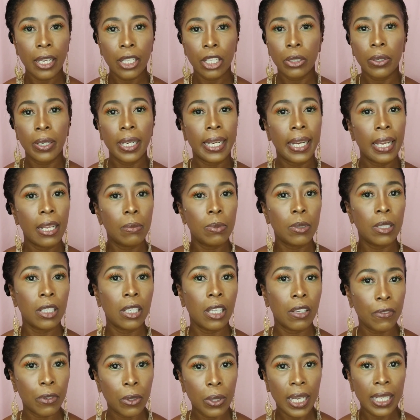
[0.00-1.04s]
you know, that helps to
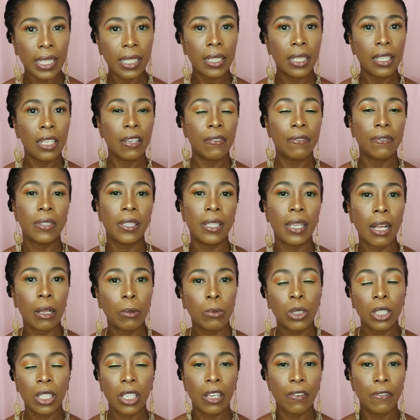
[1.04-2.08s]
give you that lift, to
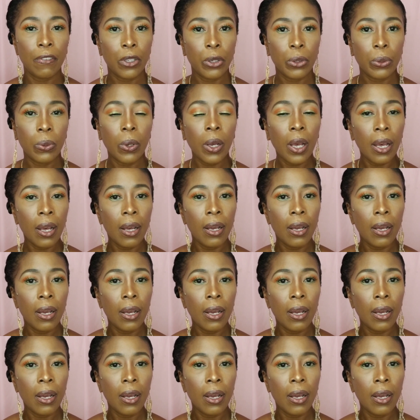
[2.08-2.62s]
help to give you